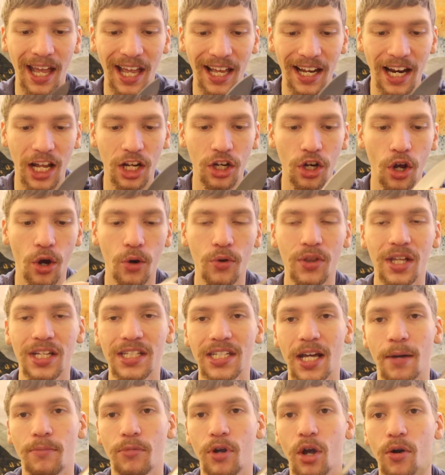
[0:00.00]
And I know that
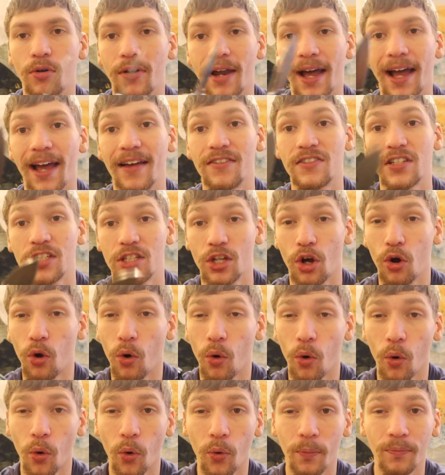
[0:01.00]
Demco knives as a
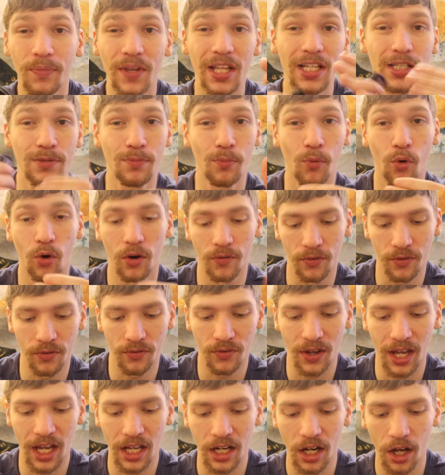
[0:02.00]
whole is more of a
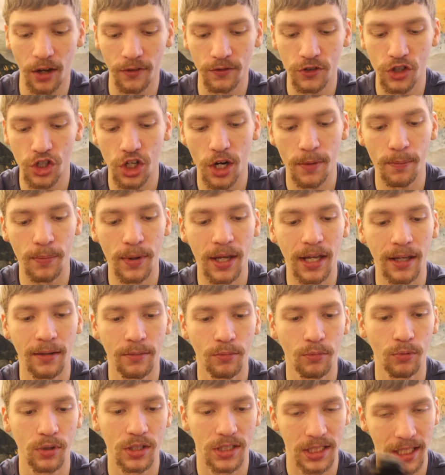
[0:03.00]
fan of
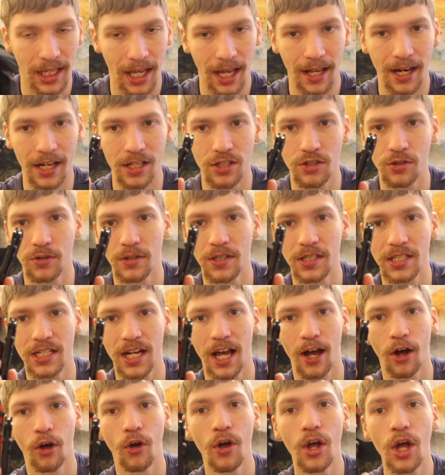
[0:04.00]
jimping. Once again, as you can
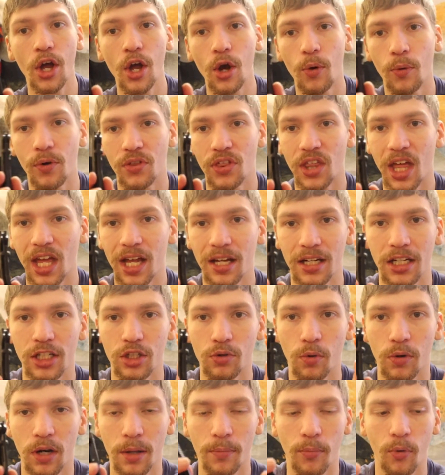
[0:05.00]
tell with the 80
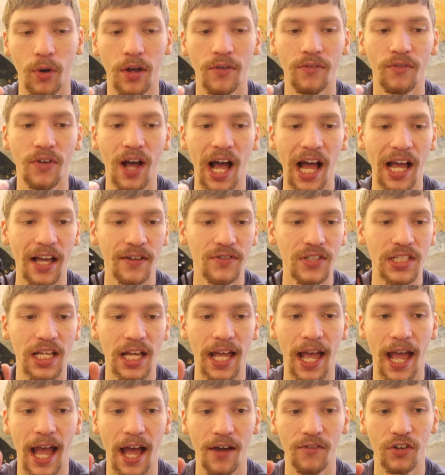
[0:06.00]
20.5s
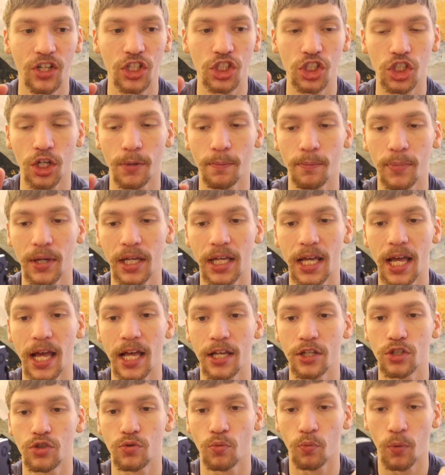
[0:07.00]
having jimping
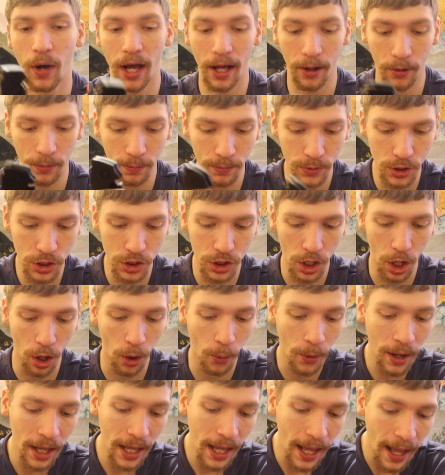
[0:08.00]
as well.
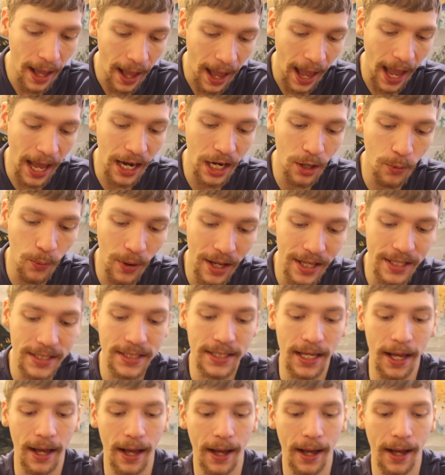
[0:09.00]
So, anyways.